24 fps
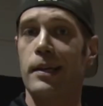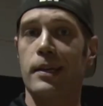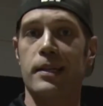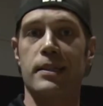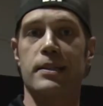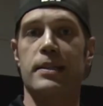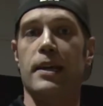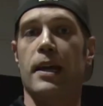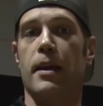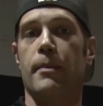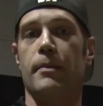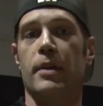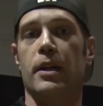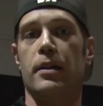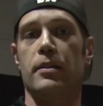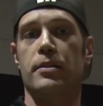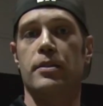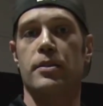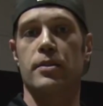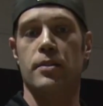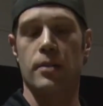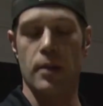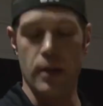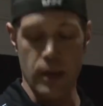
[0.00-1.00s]

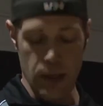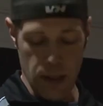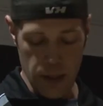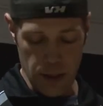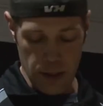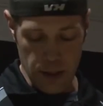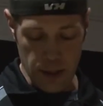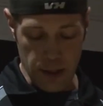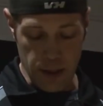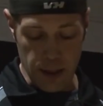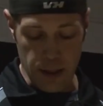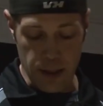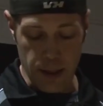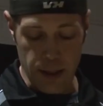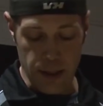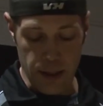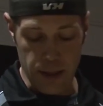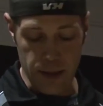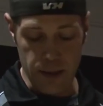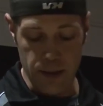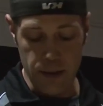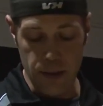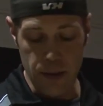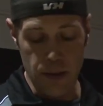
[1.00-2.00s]
contaminants,
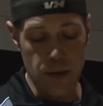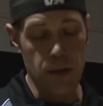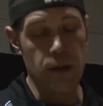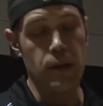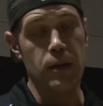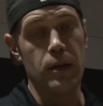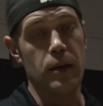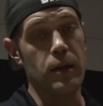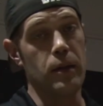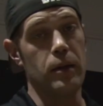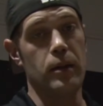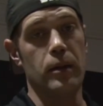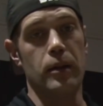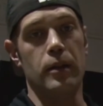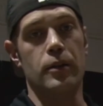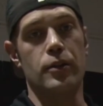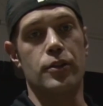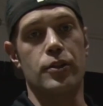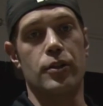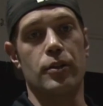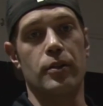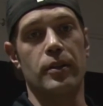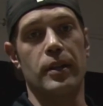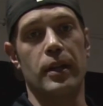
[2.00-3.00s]
and
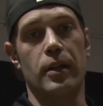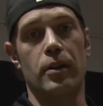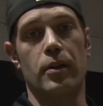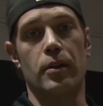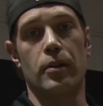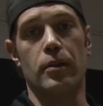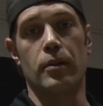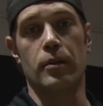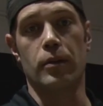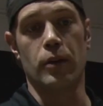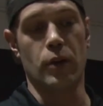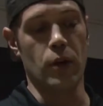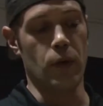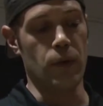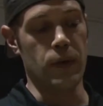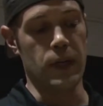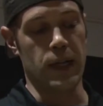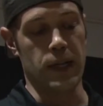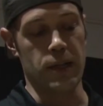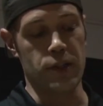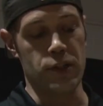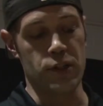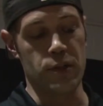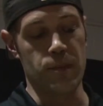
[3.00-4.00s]
ensure that you're going
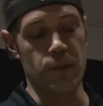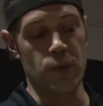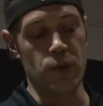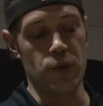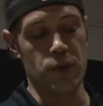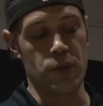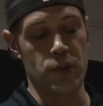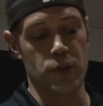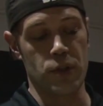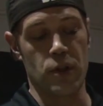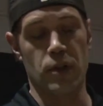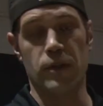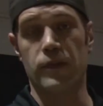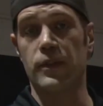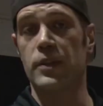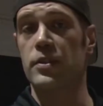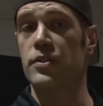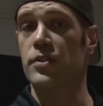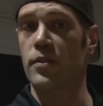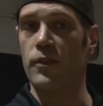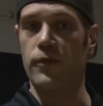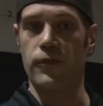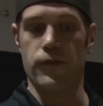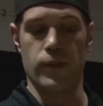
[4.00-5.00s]
on a smooth surface.
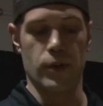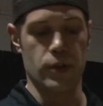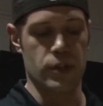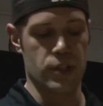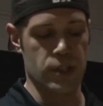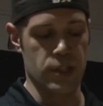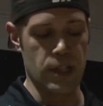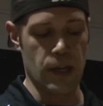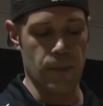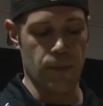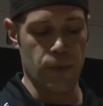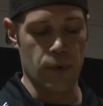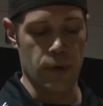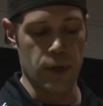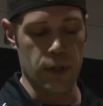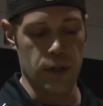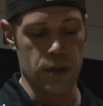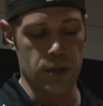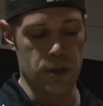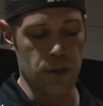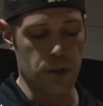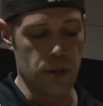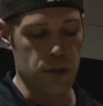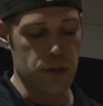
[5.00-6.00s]
So first step we're going
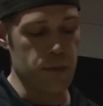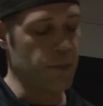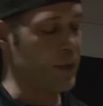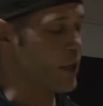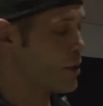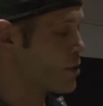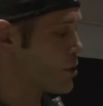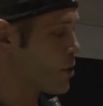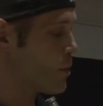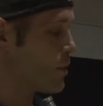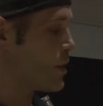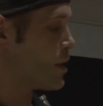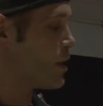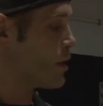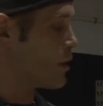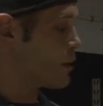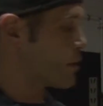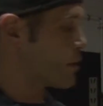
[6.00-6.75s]
to do is make sure we get